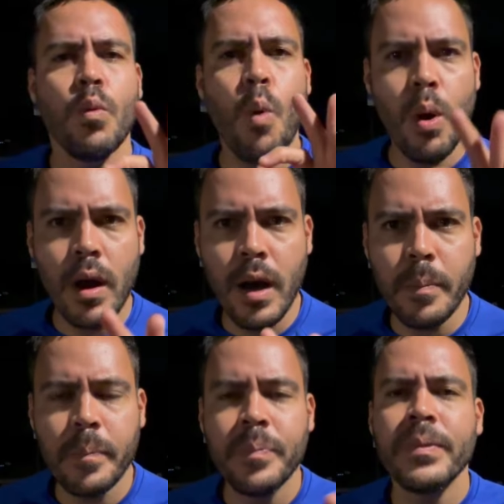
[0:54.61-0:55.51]
woke up
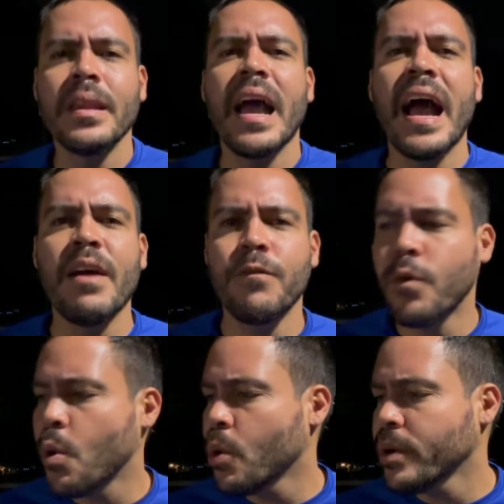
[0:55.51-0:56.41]
at
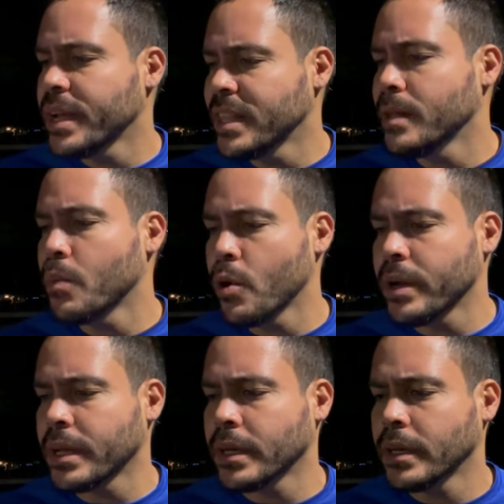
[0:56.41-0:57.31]
four in the
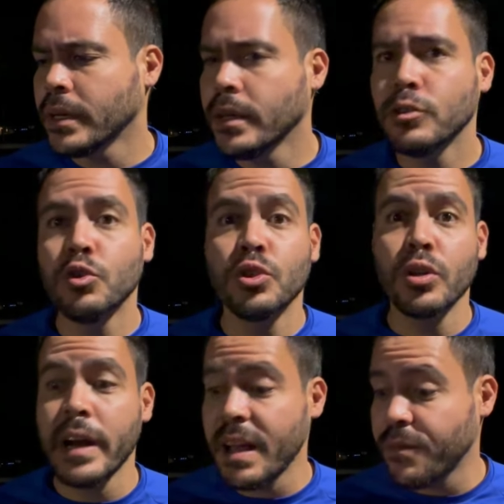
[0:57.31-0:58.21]
morning to
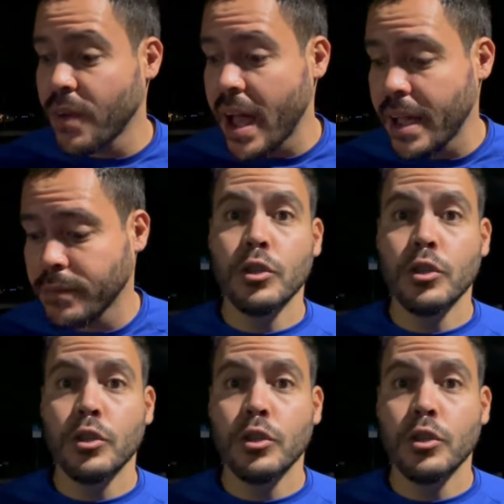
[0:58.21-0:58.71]
start at 5.